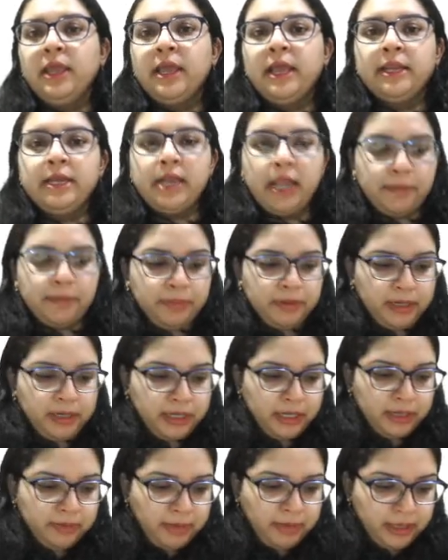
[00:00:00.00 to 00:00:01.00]
And
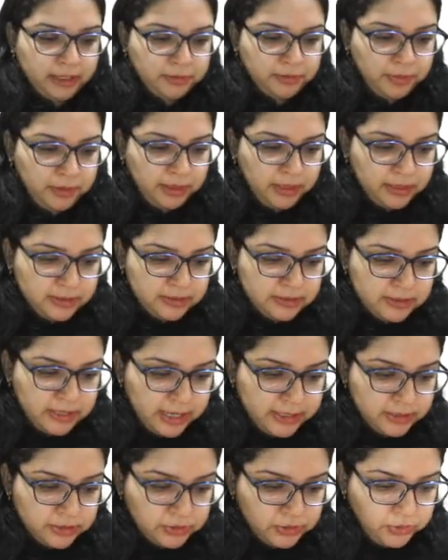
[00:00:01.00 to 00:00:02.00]
apparently my experience
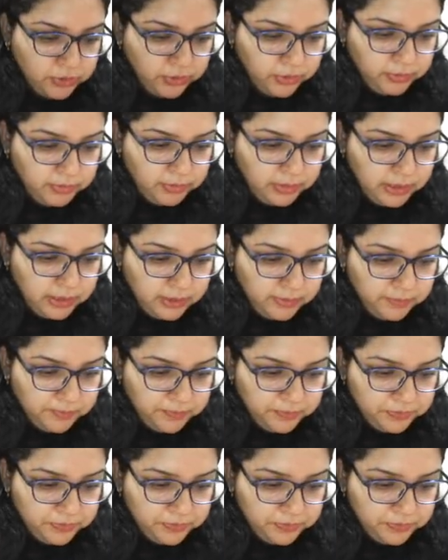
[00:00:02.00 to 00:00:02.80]
has shown me.